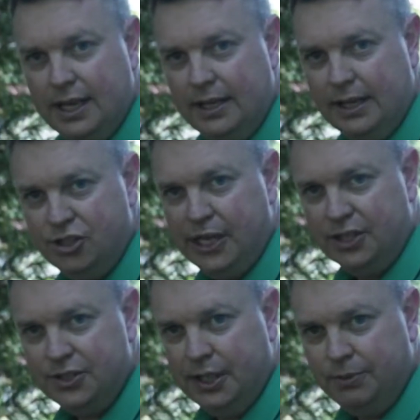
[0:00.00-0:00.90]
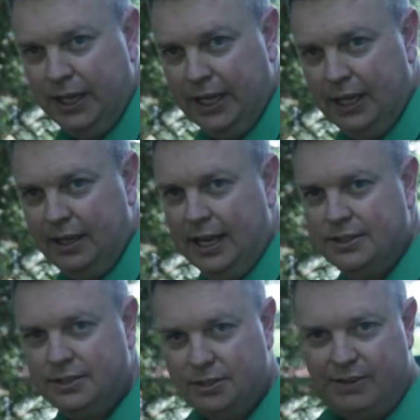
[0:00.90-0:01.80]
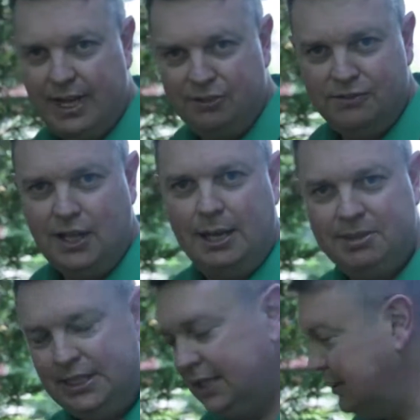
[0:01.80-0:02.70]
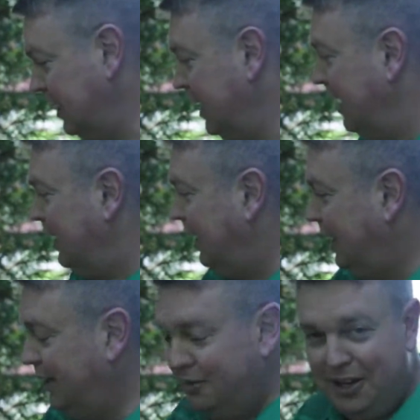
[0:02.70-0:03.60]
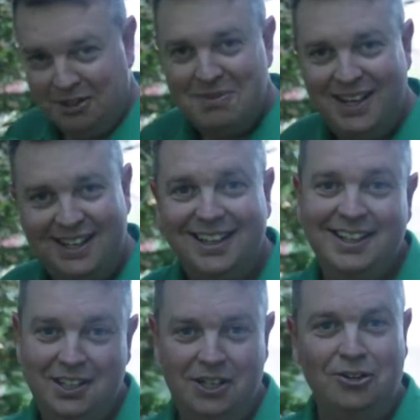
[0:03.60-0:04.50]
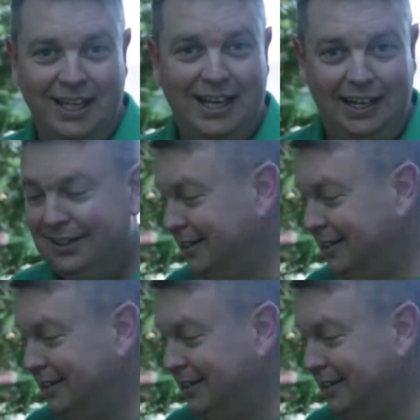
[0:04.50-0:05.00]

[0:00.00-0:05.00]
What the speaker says: and check yourself when you get in. As a survivor of Lyme disease, I highly recommend you don't get it,